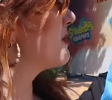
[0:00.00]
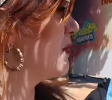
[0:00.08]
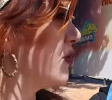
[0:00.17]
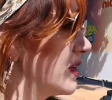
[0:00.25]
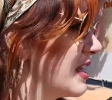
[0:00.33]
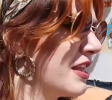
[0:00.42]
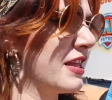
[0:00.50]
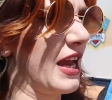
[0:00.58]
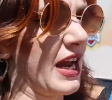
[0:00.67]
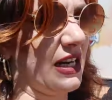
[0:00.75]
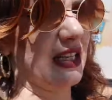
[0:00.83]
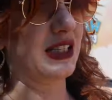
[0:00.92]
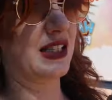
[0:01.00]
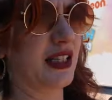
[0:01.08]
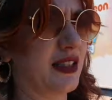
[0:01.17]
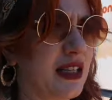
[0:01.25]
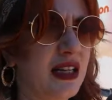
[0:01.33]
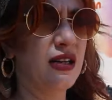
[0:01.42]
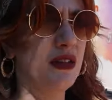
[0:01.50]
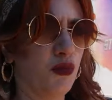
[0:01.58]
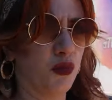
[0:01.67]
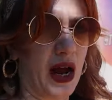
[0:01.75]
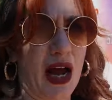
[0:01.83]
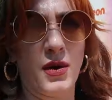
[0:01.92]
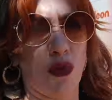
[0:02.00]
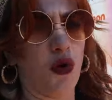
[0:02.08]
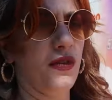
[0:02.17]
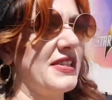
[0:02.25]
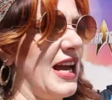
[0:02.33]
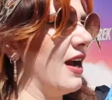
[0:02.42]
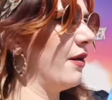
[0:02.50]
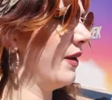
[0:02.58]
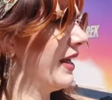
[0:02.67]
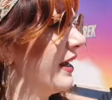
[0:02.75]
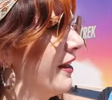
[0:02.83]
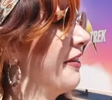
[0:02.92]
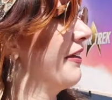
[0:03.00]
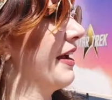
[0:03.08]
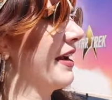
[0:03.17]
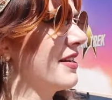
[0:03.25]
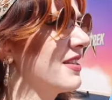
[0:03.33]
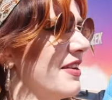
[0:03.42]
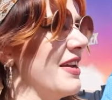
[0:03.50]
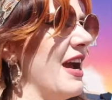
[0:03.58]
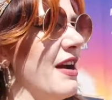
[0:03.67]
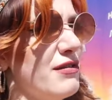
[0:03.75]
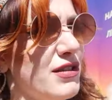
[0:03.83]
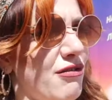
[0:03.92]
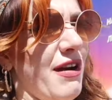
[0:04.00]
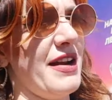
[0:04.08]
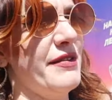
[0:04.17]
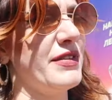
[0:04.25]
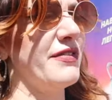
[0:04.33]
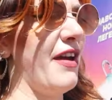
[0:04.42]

spooky things and werewolves howling and things. So yeah, it was great. It was